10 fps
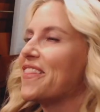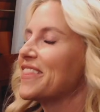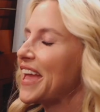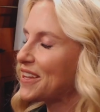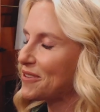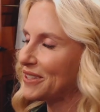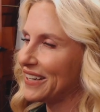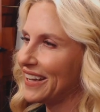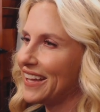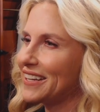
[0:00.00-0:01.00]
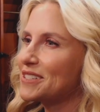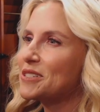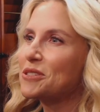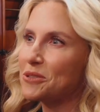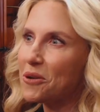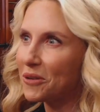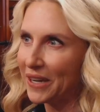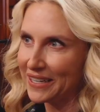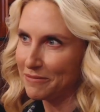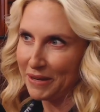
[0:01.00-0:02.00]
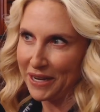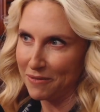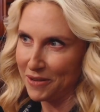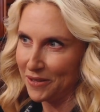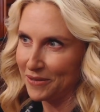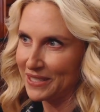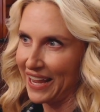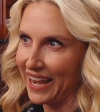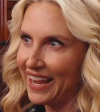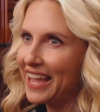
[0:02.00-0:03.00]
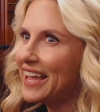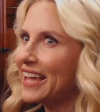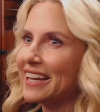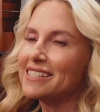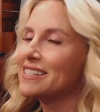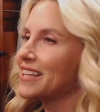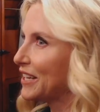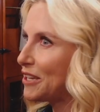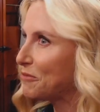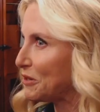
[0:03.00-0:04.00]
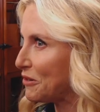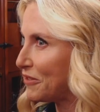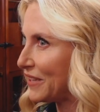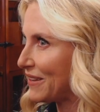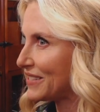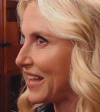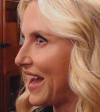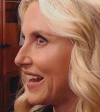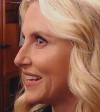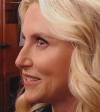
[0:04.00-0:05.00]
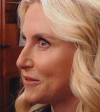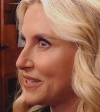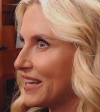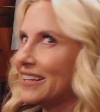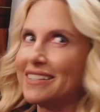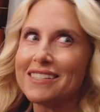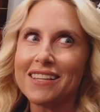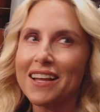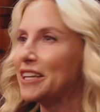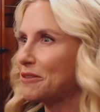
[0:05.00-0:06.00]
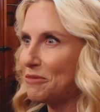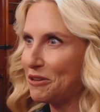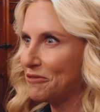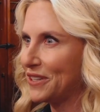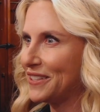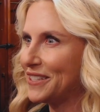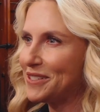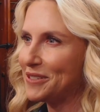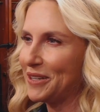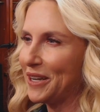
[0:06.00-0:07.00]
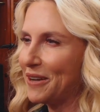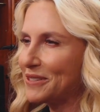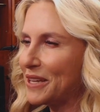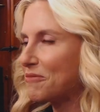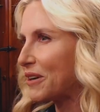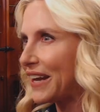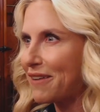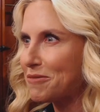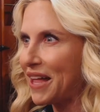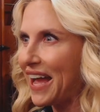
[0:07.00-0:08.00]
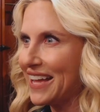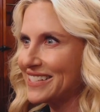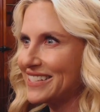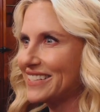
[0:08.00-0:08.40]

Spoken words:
Thank you, Lydia. It is so great to be here with you today. It is sunny and beautiful outside. As you said, it is sunny and beautiful in these studios, and we're going to have a blast.